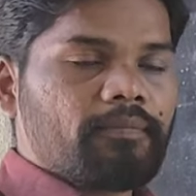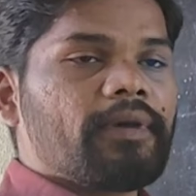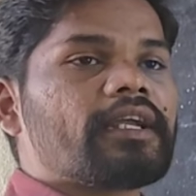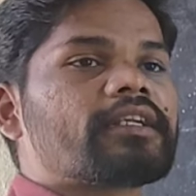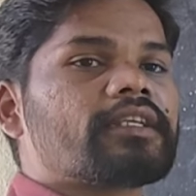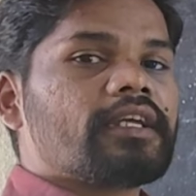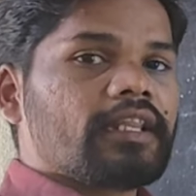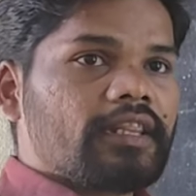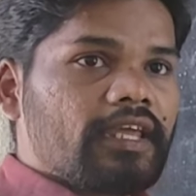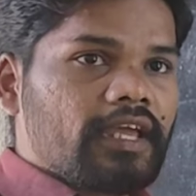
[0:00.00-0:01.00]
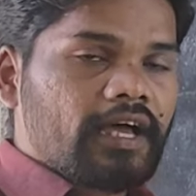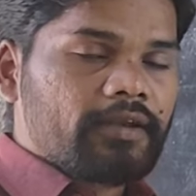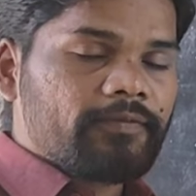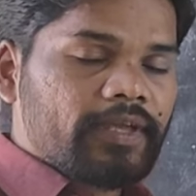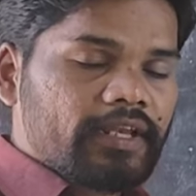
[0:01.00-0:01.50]
but they
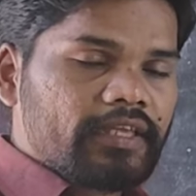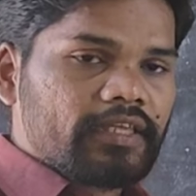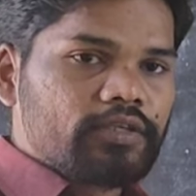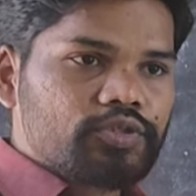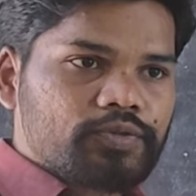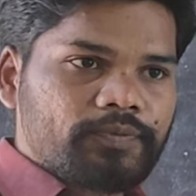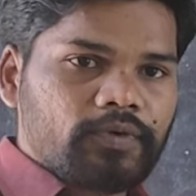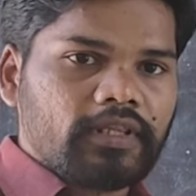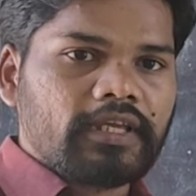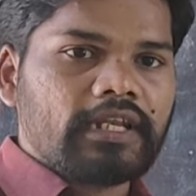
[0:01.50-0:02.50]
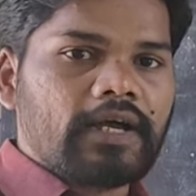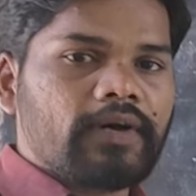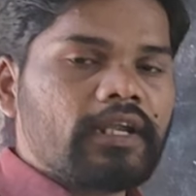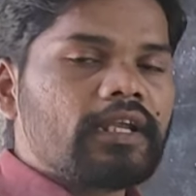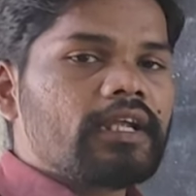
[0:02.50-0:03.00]
are very useful in
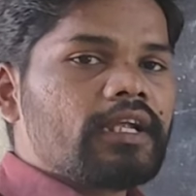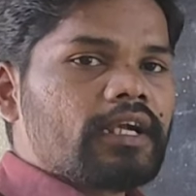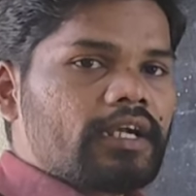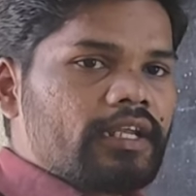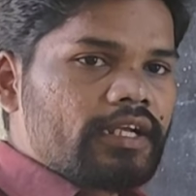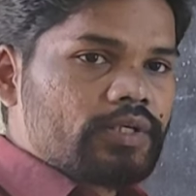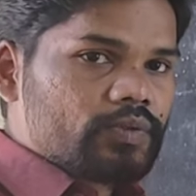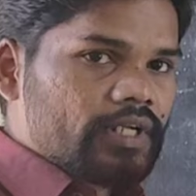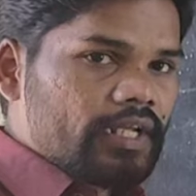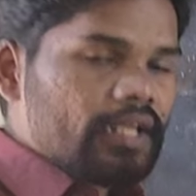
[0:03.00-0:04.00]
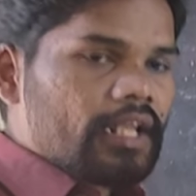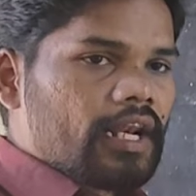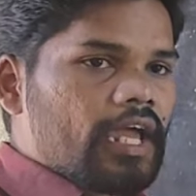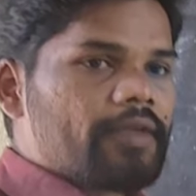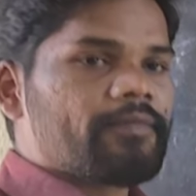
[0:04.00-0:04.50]
our day-to-day
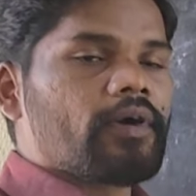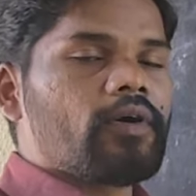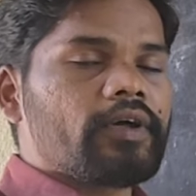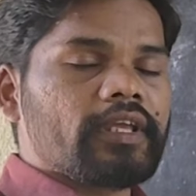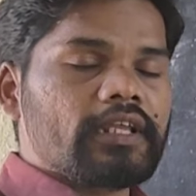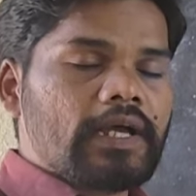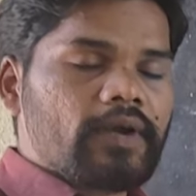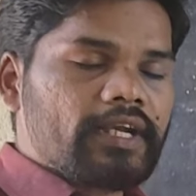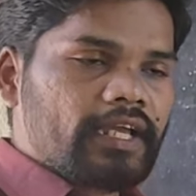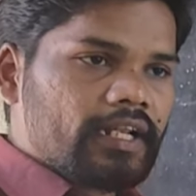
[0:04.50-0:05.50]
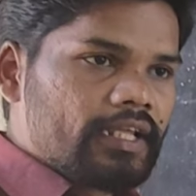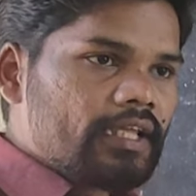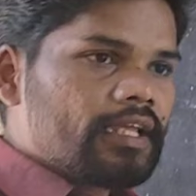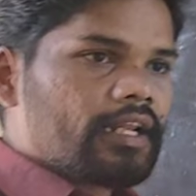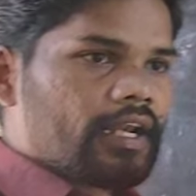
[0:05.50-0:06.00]
life or in our
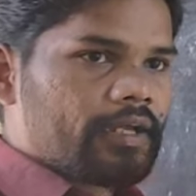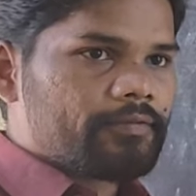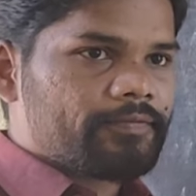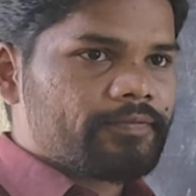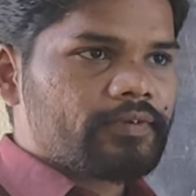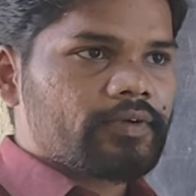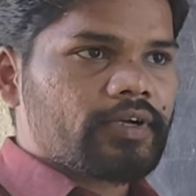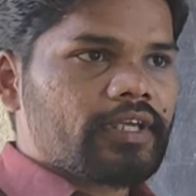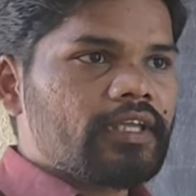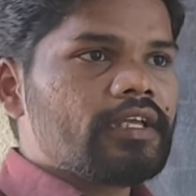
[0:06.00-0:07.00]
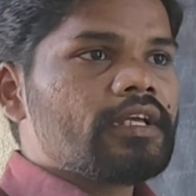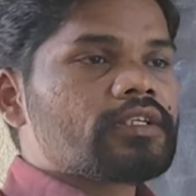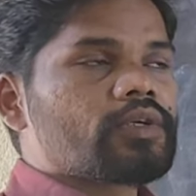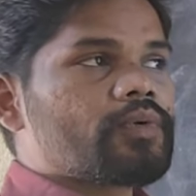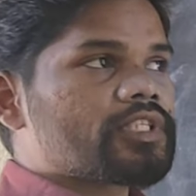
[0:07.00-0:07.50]
daily life. Okay,
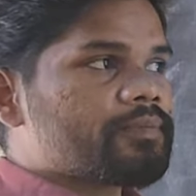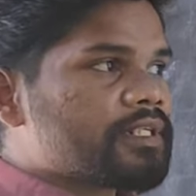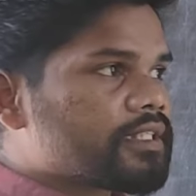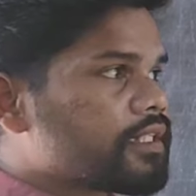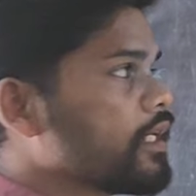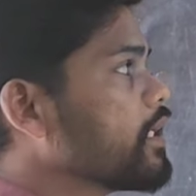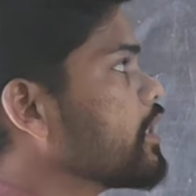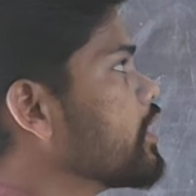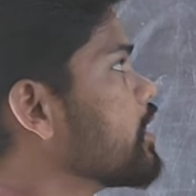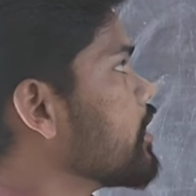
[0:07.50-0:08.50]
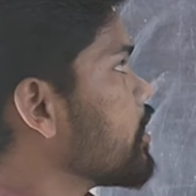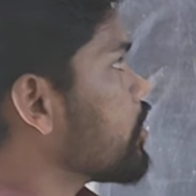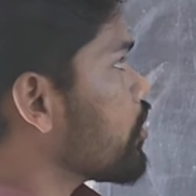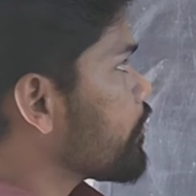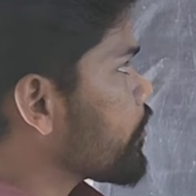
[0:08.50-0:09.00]
so which means
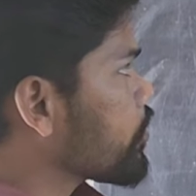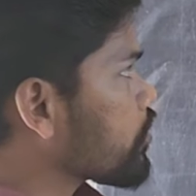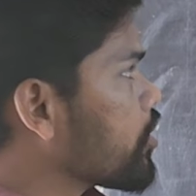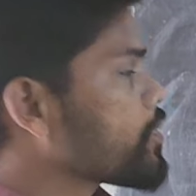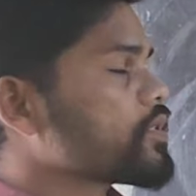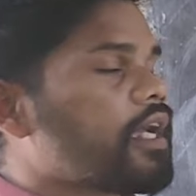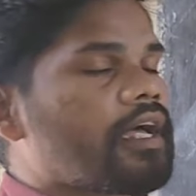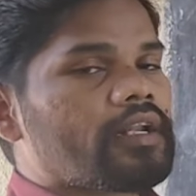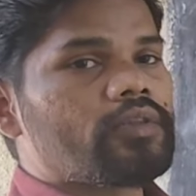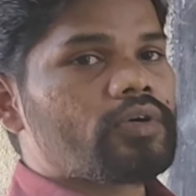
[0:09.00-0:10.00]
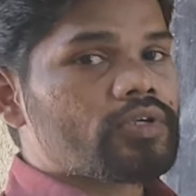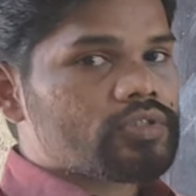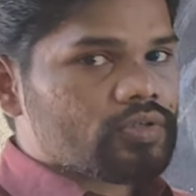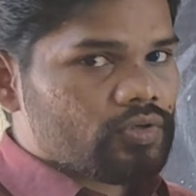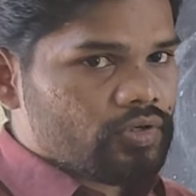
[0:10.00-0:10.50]
non-food crops are
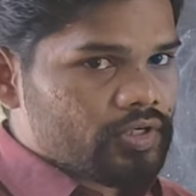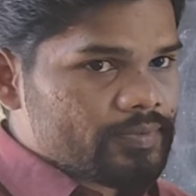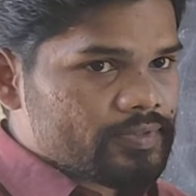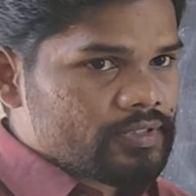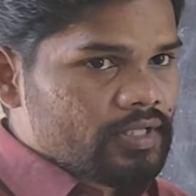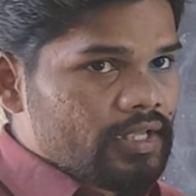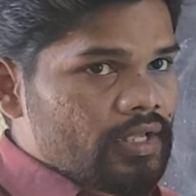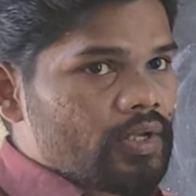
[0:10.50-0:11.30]
those crops